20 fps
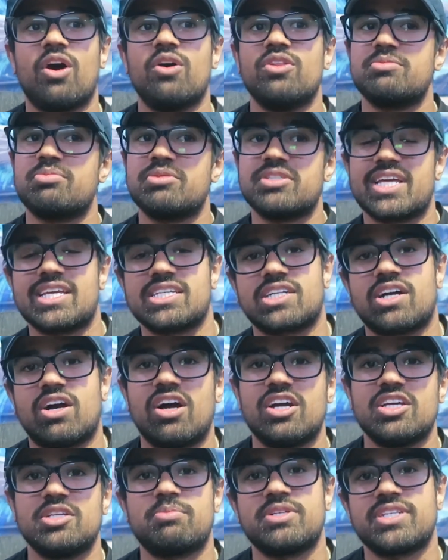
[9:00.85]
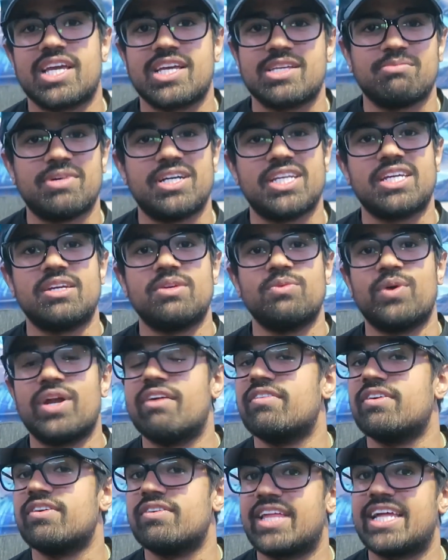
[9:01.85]
Oh, this person has a car, this person has money,
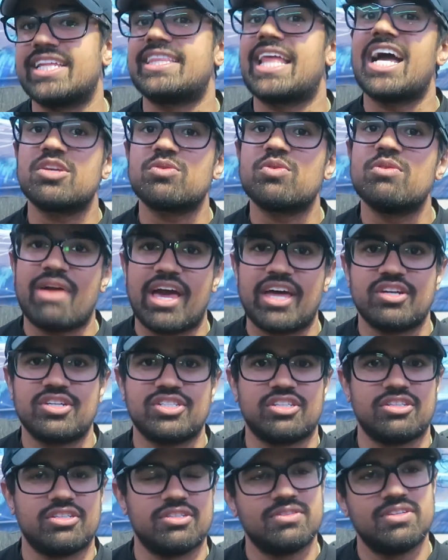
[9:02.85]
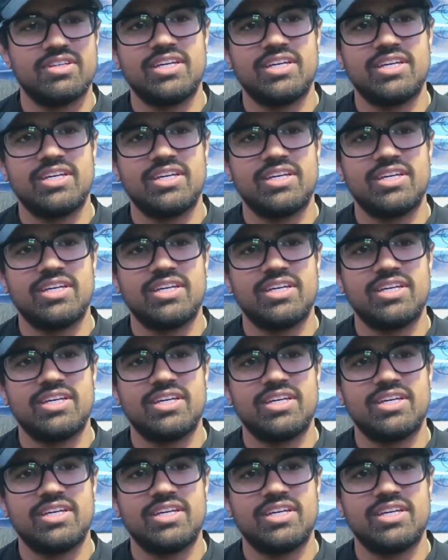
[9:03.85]
whatever. That's what matters to you.